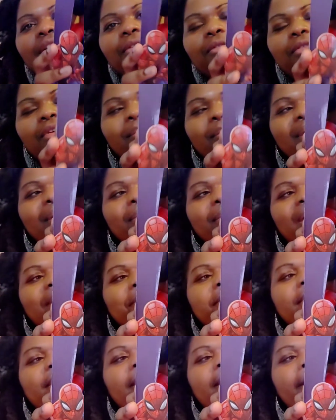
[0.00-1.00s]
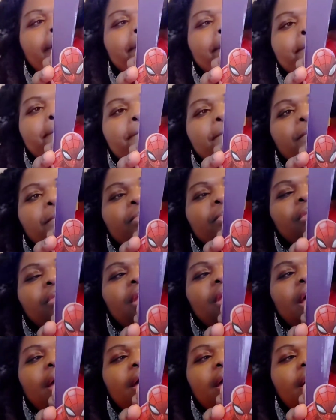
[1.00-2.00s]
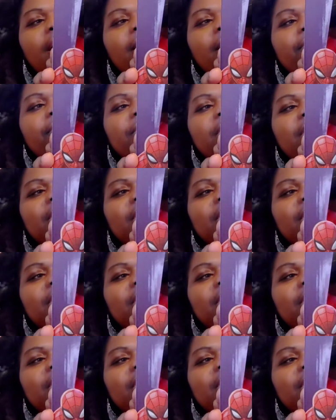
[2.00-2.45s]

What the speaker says: for my baby. This